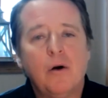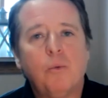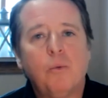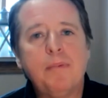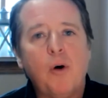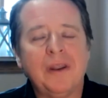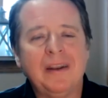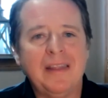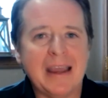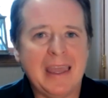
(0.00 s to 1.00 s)
We pulled
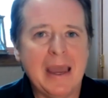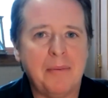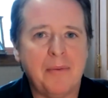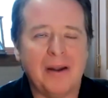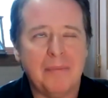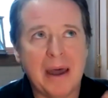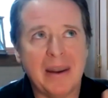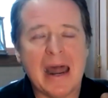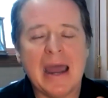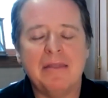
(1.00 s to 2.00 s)
into that campground
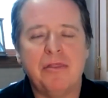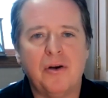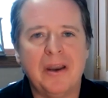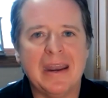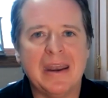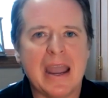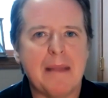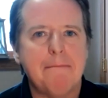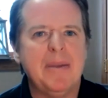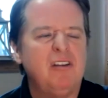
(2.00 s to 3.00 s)
about 9:30 at
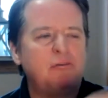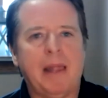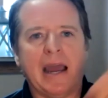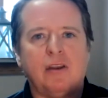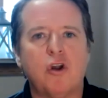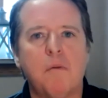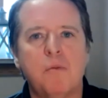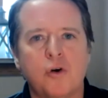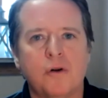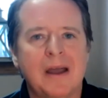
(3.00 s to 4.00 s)
night, pitch black, no
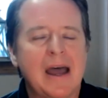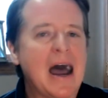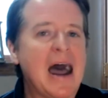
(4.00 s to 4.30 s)
moon.